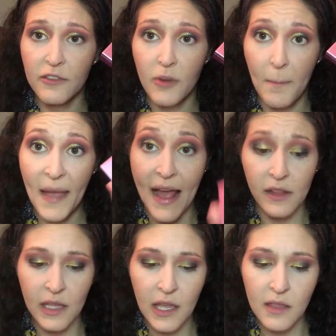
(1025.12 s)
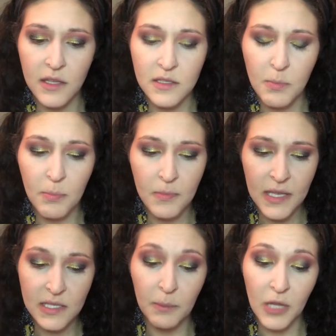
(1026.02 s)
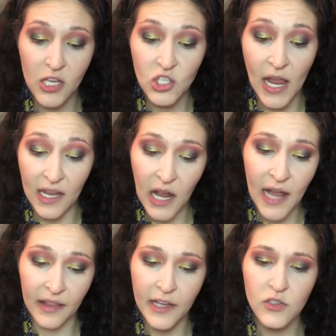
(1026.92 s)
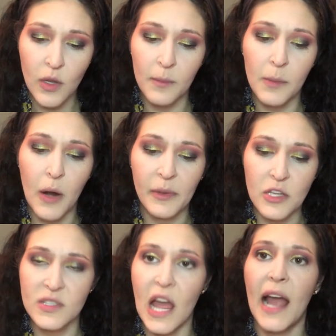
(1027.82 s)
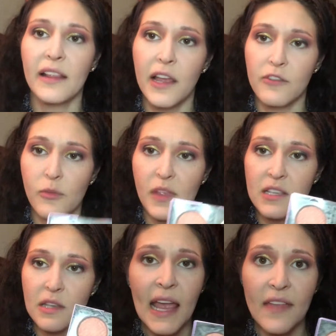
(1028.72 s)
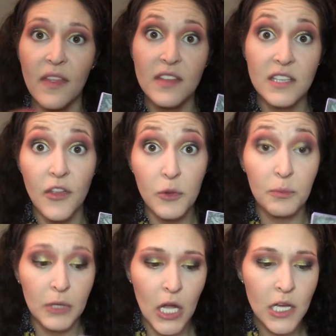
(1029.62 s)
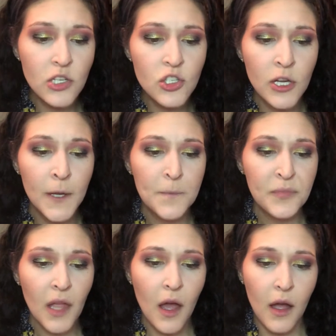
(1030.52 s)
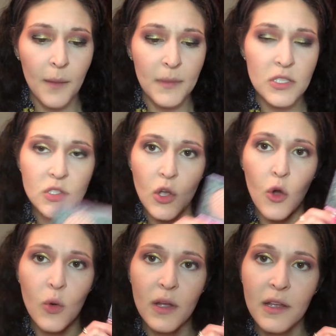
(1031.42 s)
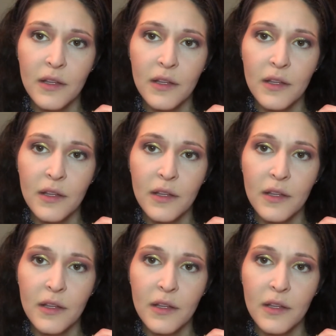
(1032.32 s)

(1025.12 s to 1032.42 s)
from Mally, it's a blush and a highlighter, so I'm gonna probably use the highlighter from this and then this other blush. So